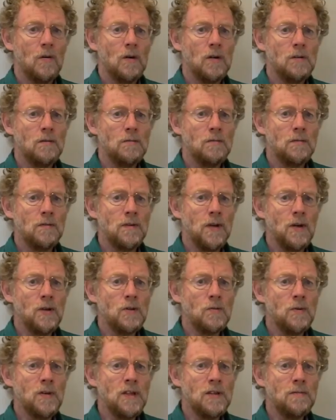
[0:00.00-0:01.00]
Well,
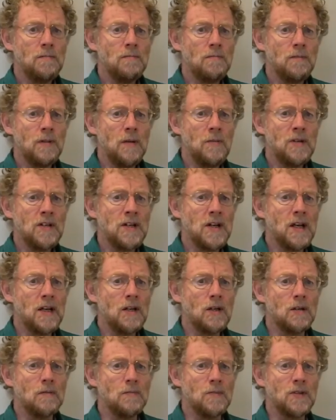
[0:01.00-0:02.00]
those with limited
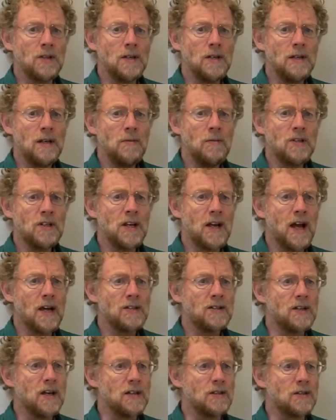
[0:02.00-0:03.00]
incomes and limited
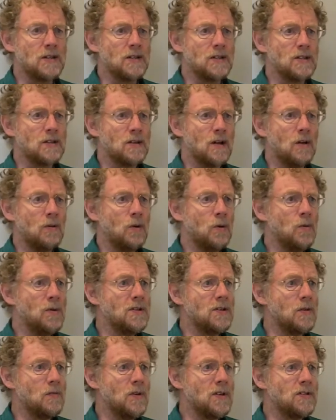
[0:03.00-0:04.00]
assets are
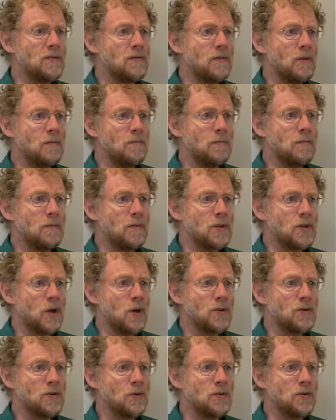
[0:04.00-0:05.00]
always at risk from
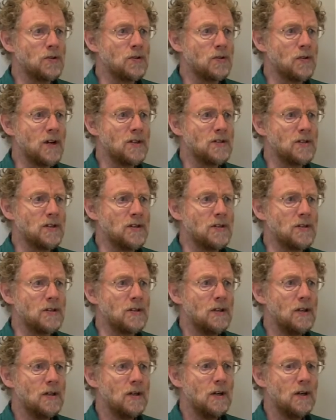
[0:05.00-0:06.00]
shocks and
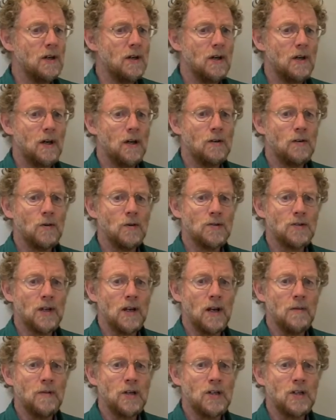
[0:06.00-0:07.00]
stresses. And of course,
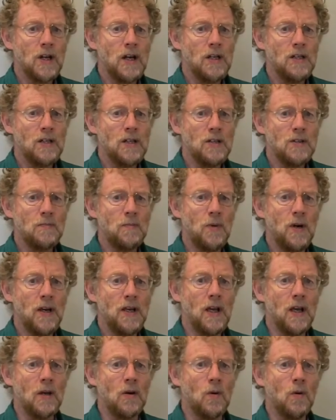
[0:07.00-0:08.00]
climate change is
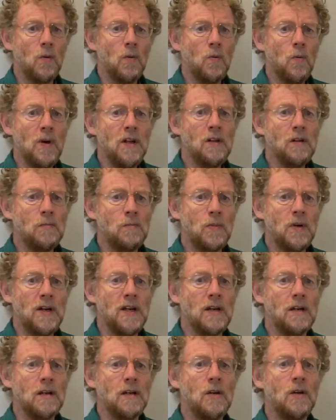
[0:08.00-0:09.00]
bringing, or will
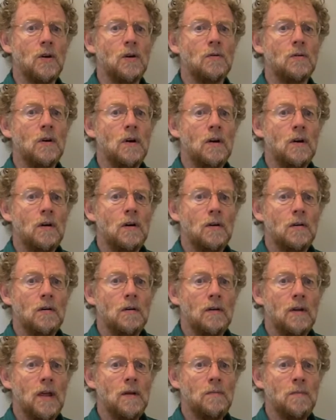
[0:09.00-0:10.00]
bring,
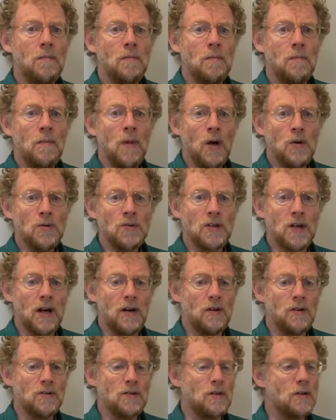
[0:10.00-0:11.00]
in most
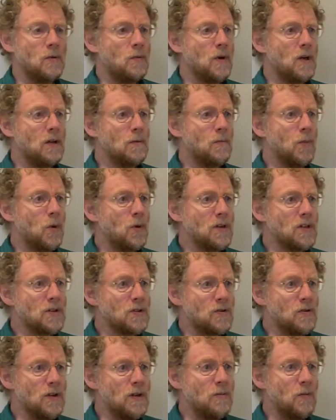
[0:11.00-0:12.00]
areas of the world, more
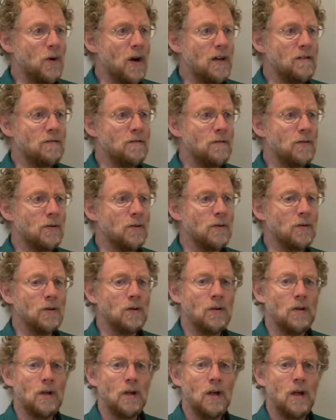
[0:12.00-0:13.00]
extreme
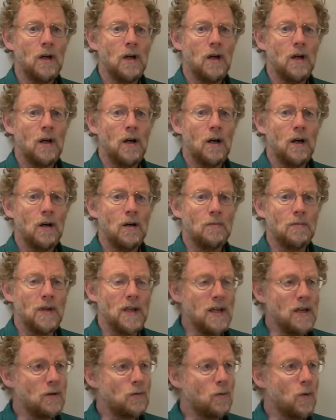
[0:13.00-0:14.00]
rainfall,
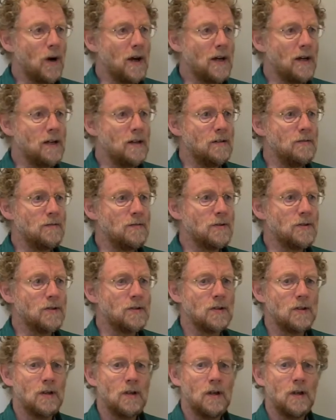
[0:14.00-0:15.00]
heat
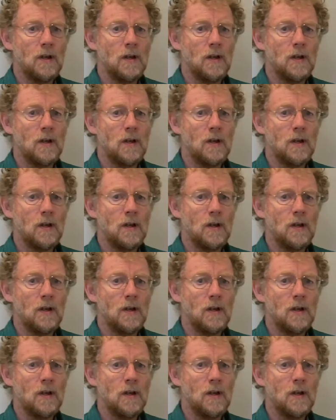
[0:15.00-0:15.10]
waves,